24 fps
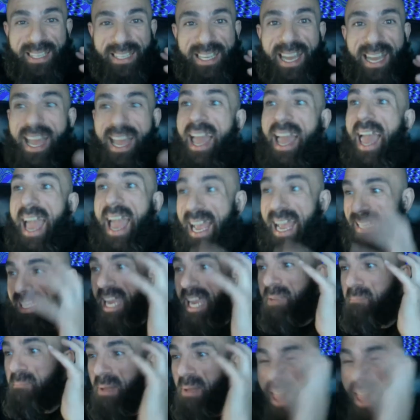rally
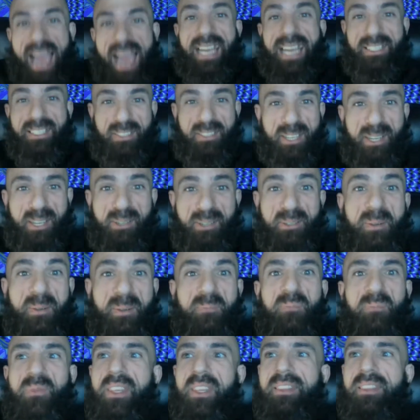as a black
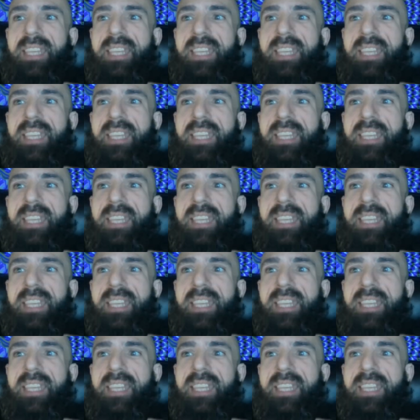dude